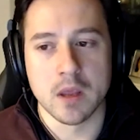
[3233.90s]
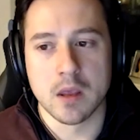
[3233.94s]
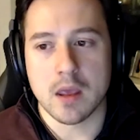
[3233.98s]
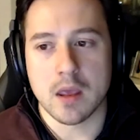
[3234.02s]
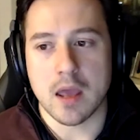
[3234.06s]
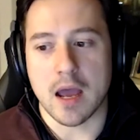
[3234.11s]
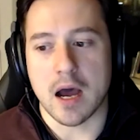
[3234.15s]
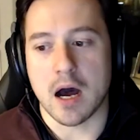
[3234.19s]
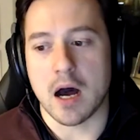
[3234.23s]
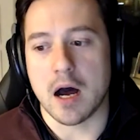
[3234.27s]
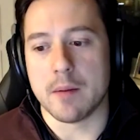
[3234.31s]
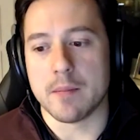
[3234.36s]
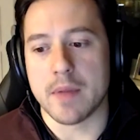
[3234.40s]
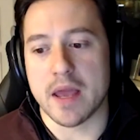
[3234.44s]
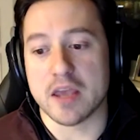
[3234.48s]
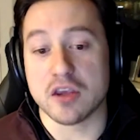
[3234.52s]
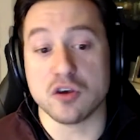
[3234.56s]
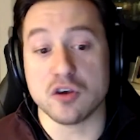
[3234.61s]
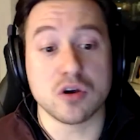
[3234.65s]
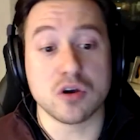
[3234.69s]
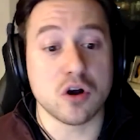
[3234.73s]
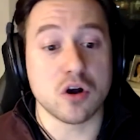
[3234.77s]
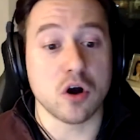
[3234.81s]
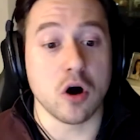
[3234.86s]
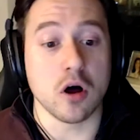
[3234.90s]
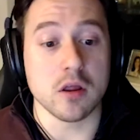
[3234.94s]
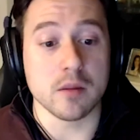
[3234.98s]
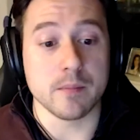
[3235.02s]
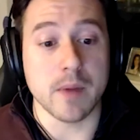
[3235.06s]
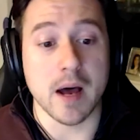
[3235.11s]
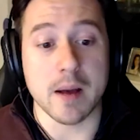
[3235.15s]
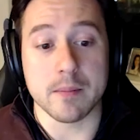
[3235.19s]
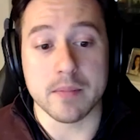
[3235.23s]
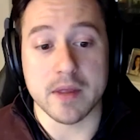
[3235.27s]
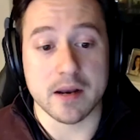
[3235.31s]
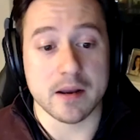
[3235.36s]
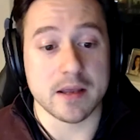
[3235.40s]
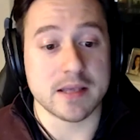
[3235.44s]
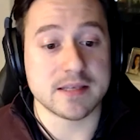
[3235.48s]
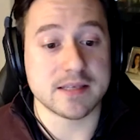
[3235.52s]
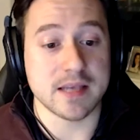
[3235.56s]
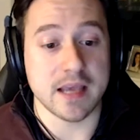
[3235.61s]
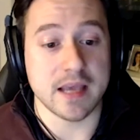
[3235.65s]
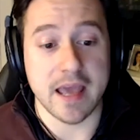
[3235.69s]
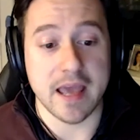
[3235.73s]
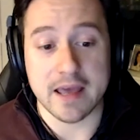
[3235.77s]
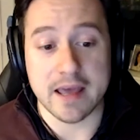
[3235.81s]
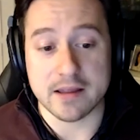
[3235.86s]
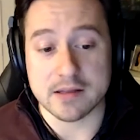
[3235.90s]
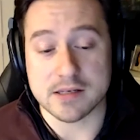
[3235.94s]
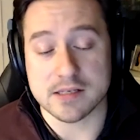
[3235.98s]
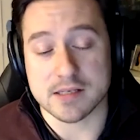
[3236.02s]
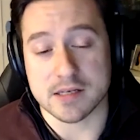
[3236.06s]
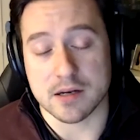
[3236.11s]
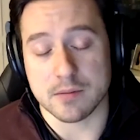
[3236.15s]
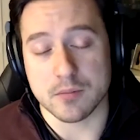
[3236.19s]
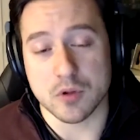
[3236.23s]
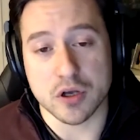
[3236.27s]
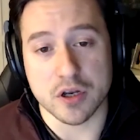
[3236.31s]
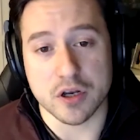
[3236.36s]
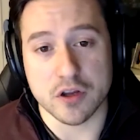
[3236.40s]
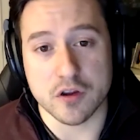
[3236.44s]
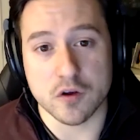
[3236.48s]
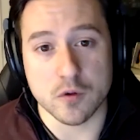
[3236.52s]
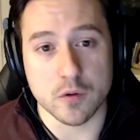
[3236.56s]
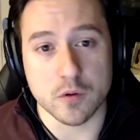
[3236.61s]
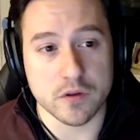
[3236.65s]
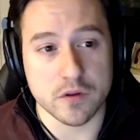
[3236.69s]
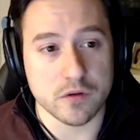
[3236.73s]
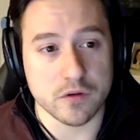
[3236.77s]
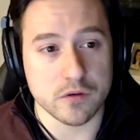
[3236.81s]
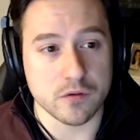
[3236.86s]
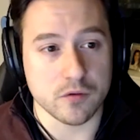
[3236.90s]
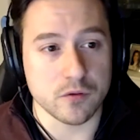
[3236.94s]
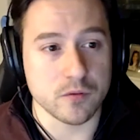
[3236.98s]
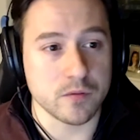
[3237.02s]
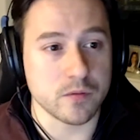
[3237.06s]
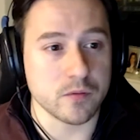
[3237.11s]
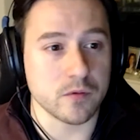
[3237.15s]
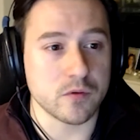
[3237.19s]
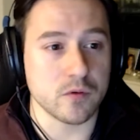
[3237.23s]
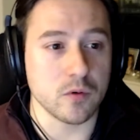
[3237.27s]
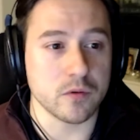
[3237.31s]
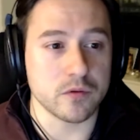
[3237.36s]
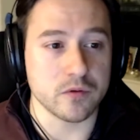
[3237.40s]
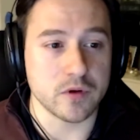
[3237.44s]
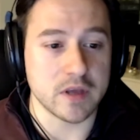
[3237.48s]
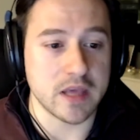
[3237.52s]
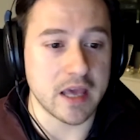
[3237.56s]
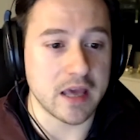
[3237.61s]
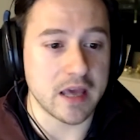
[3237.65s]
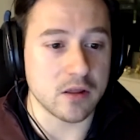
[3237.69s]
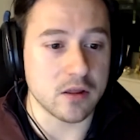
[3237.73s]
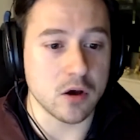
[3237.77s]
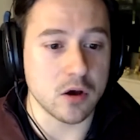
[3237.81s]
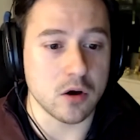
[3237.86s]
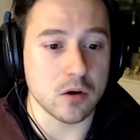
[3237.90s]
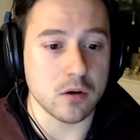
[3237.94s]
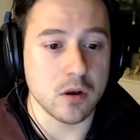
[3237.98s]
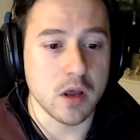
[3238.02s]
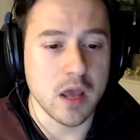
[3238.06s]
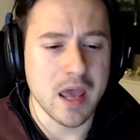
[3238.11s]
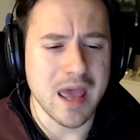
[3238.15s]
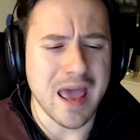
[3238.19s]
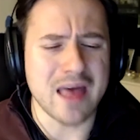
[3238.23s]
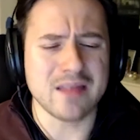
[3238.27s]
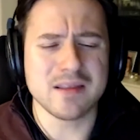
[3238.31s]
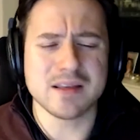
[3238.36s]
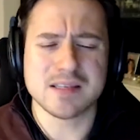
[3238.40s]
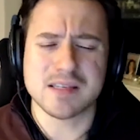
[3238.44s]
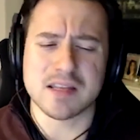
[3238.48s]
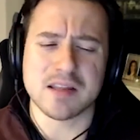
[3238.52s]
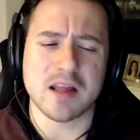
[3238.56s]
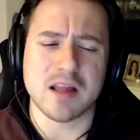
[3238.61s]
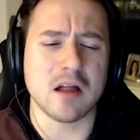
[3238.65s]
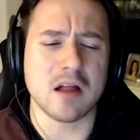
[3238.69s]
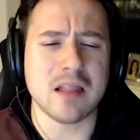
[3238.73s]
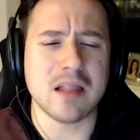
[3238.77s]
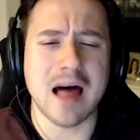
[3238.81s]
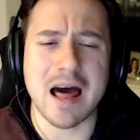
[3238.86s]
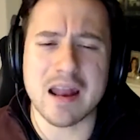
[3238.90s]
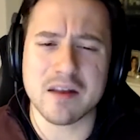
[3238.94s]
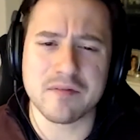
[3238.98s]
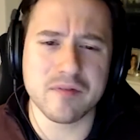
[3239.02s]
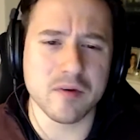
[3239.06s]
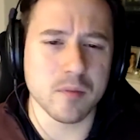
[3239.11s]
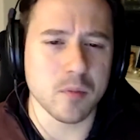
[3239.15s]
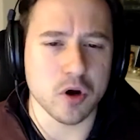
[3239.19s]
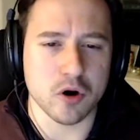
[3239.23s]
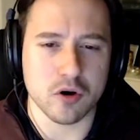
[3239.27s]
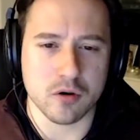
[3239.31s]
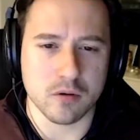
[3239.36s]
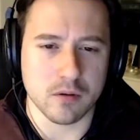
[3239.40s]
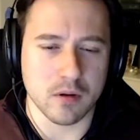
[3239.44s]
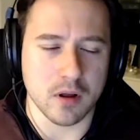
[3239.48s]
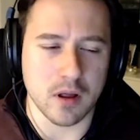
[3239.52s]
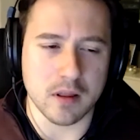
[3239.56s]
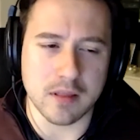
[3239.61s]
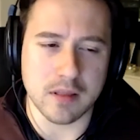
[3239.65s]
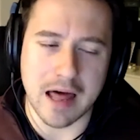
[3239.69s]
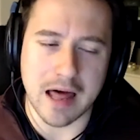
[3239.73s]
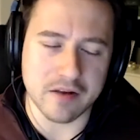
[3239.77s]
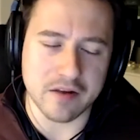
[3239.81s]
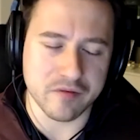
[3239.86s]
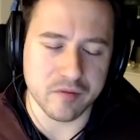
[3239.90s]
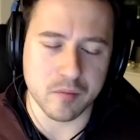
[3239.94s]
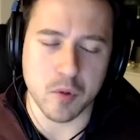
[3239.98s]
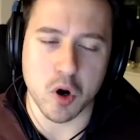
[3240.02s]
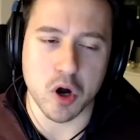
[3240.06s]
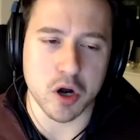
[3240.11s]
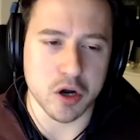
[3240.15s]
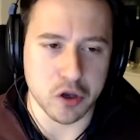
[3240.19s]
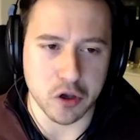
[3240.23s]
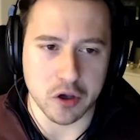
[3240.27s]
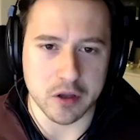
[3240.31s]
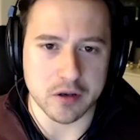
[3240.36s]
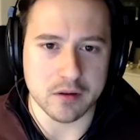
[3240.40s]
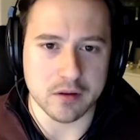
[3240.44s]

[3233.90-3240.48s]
And you could call them up, say, hey, listen, I'm looking to do a 203K loan. And listen, a lot of them aren't good.